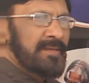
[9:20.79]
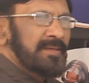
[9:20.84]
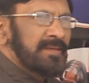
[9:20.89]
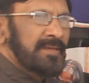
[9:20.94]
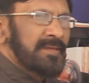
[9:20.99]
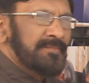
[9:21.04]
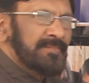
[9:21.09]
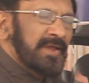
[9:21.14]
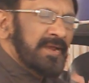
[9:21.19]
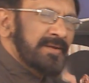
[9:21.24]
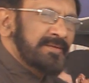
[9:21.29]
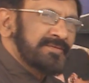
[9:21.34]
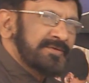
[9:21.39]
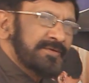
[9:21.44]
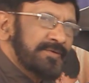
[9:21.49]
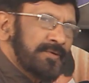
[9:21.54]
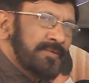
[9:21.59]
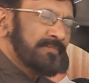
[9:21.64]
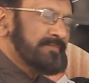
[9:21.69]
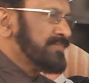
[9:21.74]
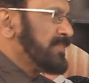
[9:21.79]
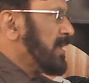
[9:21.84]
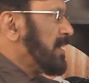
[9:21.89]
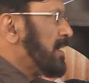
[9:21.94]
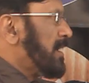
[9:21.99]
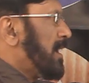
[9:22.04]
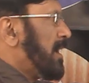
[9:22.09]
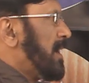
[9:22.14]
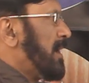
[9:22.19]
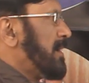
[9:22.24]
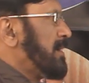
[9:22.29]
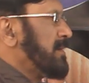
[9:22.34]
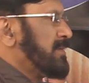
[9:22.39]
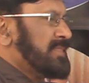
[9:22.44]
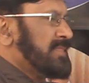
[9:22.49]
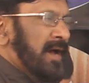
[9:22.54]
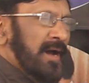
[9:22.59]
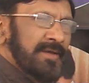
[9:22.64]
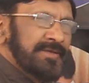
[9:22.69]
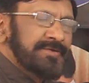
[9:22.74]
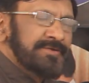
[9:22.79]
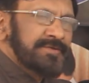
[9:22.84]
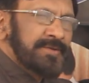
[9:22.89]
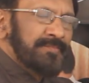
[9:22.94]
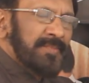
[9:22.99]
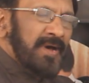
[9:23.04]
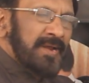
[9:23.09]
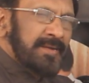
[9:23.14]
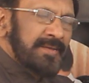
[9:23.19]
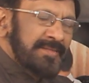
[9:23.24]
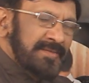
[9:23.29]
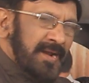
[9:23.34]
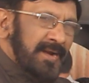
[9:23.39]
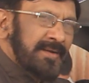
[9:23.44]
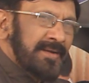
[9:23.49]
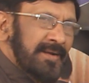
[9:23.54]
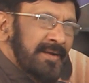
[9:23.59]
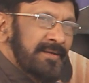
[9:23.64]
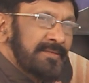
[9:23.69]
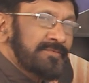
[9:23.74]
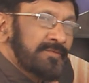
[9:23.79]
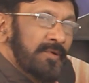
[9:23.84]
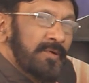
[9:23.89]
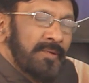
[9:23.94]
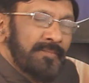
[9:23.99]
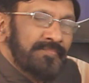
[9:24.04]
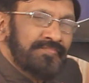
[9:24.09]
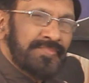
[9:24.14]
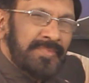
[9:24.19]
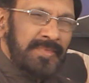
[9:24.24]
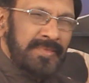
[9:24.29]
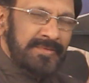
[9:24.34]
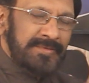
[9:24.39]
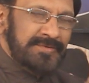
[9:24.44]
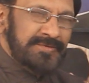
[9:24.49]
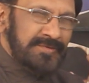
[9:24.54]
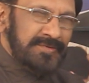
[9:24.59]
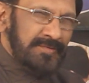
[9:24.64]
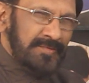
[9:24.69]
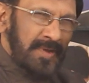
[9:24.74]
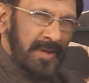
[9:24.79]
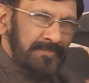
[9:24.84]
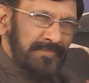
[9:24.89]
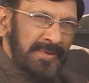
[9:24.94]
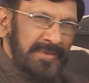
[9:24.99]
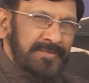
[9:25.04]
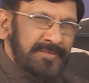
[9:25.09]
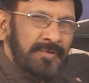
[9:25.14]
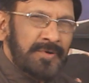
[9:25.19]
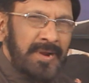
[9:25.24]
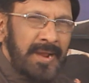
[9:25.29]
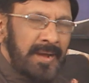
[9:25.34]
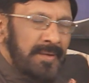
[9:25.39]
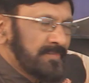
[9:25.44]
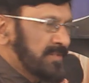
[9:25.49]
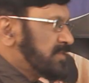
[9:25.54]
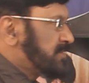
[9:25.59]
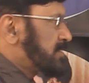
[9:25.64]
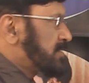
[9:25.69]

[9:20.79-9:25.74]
he may get 0. And the highest mark is 100. So just to apply your common